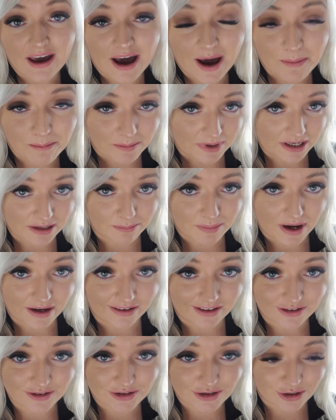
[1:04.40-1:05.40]
and made
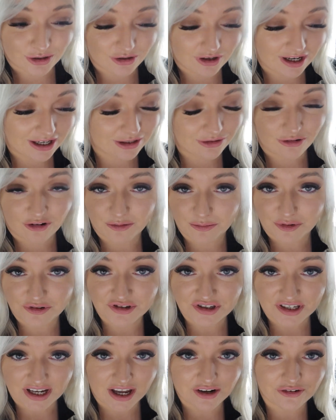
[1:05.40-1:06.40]
back into a normal
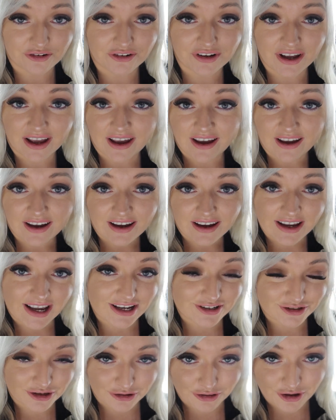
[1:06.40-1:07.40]
standard
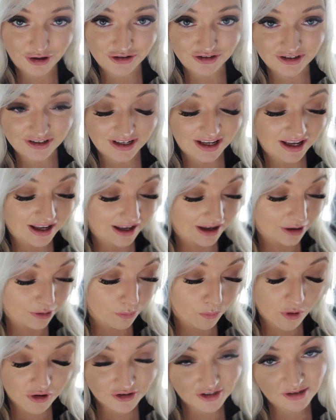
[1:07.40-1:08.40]
S2000
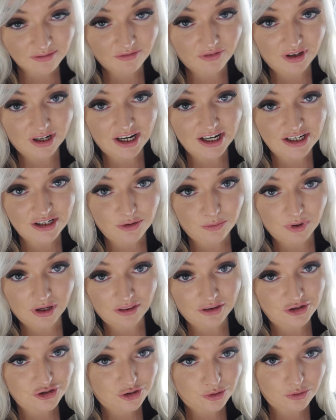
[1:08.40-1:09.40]
once I'm finished with
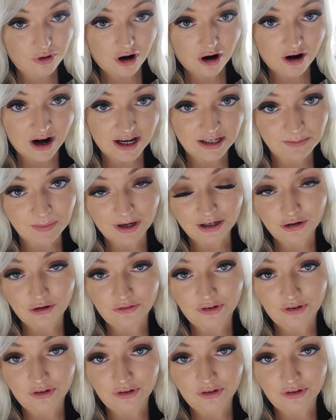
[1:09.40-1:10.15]
the show car aspect of